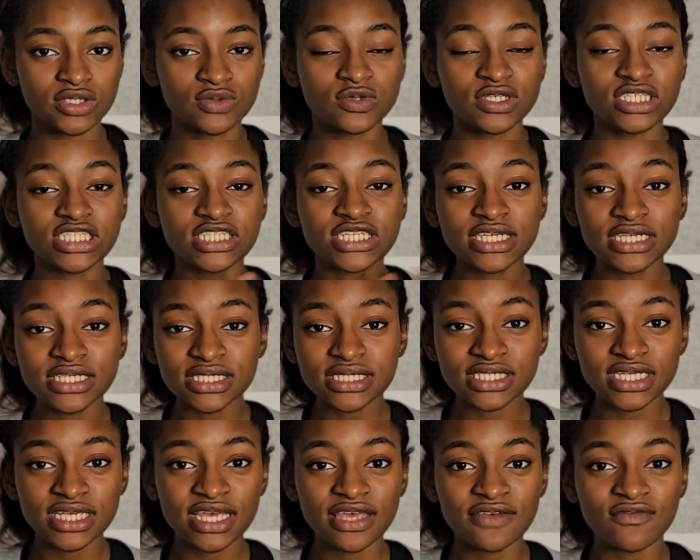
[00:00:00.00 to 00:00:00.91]
We see she
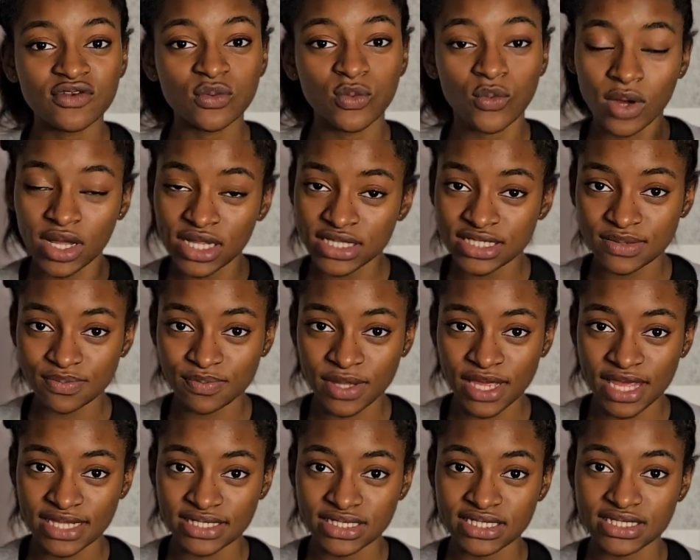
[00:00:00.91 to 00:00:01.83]
even went to
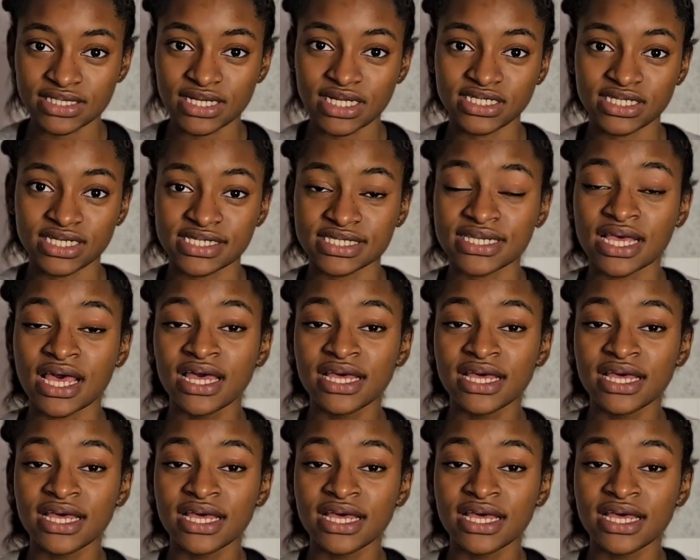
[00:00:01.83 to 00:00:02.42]
places such as